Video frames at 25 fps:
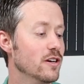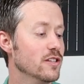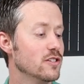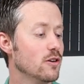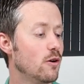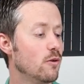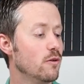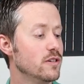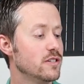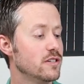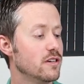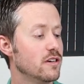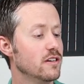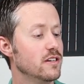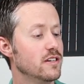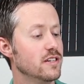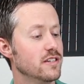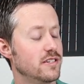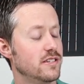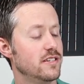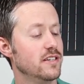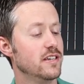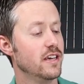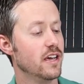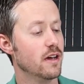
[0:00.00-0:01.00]
It's always good to
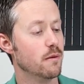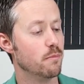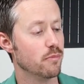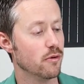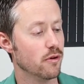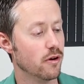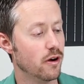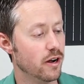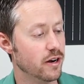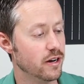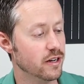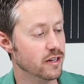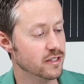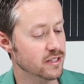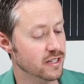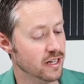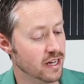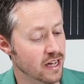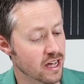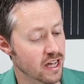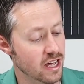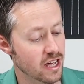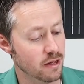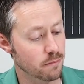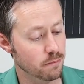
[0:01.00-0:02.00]
see a product
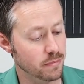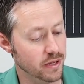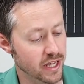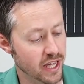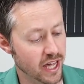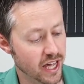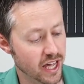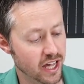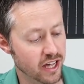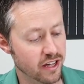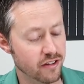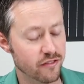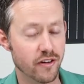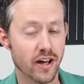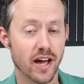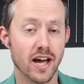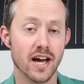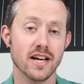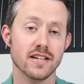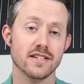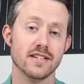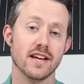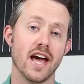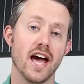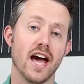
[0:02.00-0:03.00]
behave
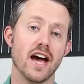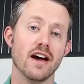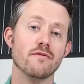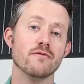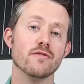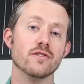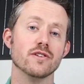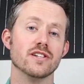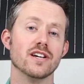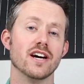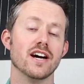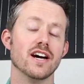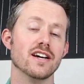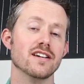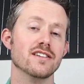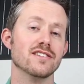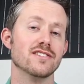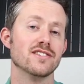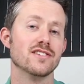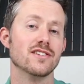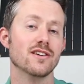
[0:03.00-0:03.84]
as advertised.